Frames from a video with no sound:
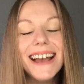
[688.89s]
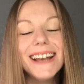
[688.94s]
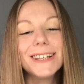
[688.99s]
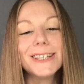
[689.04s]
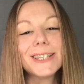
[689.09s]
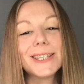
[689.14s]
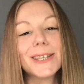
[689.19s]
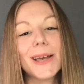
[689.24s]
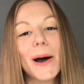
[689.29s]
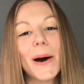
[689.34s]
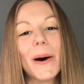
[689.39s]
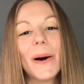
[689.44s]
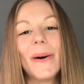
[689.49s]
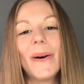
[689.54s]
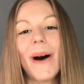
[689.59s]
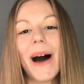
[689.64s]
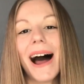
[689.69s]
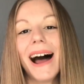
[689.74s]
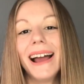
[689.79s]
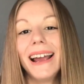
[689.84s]

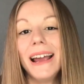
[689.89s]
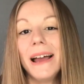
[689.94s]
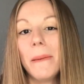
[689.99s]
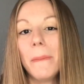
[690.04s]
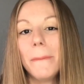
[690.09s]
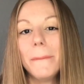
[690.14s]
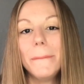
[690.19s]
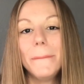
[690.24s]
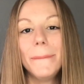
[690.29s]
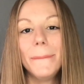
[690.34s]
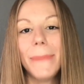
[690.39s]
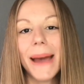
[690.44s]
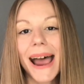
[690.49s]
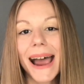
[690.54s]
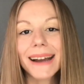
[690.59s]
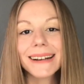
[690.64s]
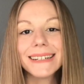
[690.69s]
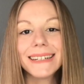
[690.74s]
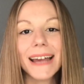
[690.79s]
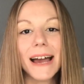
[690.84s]
So I am
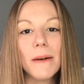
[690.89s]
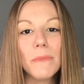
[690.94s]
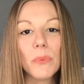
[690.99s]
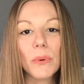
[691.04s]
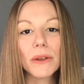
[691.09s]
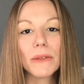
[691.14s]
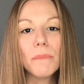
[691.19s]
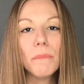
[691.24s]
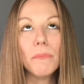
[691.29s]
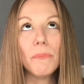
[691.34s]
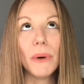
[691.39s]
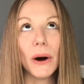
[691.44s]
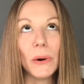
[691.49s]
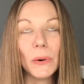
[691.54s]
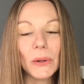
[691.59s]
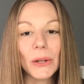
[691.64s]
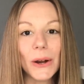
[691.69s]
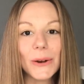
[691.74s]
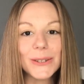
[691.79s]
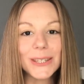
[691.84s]
backed up with
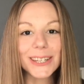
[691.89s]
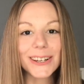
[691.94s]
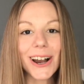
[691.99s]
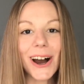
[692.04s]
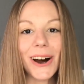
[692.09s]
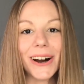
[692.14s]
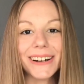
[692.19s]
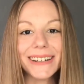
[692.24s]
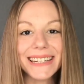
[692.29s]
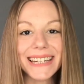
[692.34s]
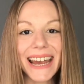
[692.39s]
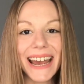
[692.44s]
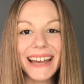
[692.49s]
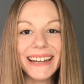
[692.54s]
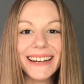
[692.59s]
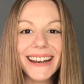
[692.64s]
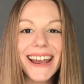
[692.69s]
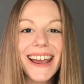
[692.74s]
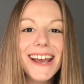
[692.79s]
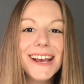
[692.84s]
boatloads of
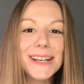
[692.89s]
content.